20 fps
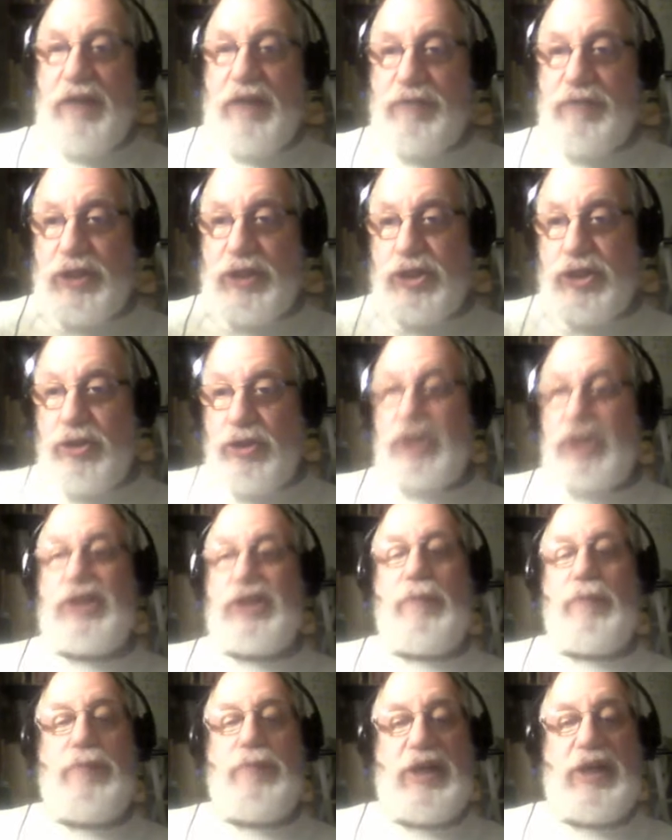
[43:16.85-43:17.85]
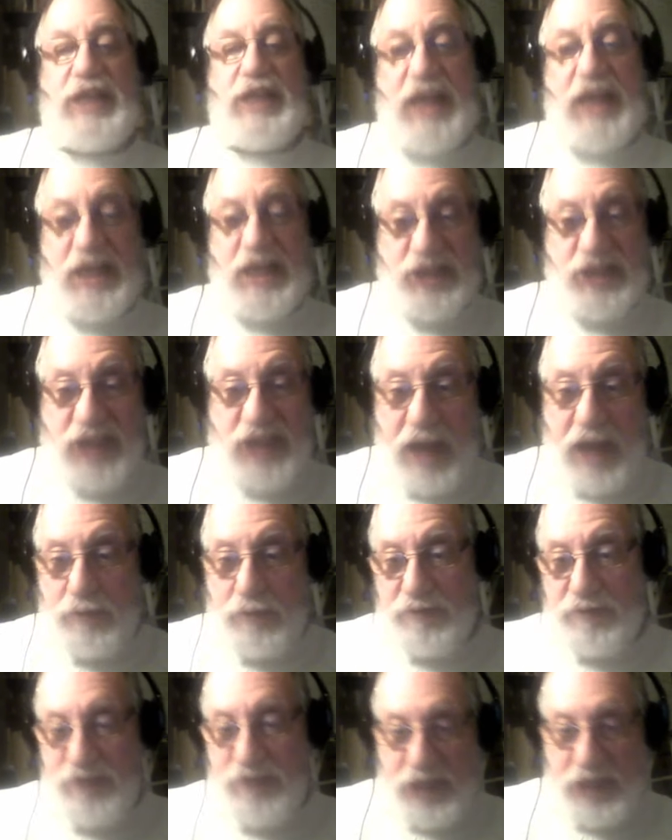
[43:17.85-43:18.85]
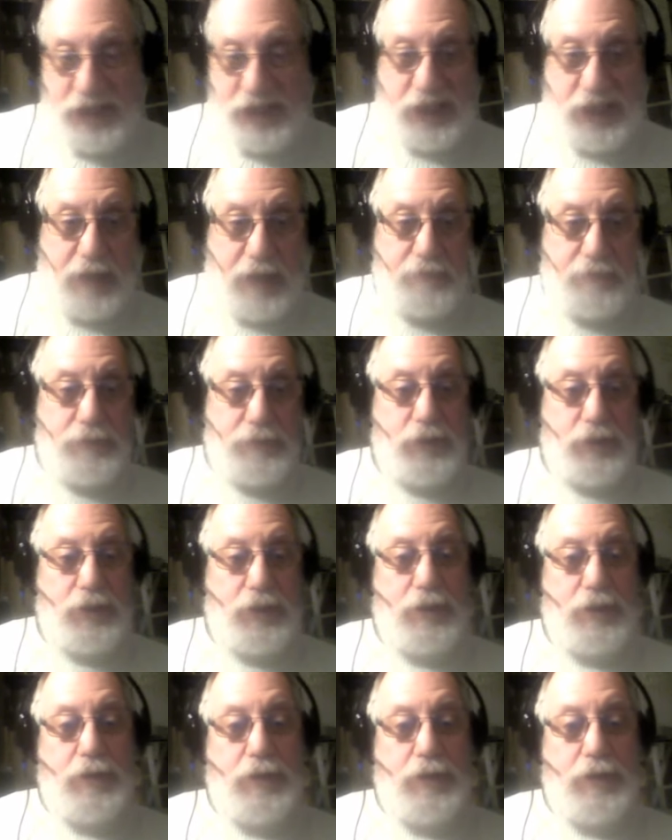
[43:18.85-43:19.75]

if we took somebody and sacrificed them,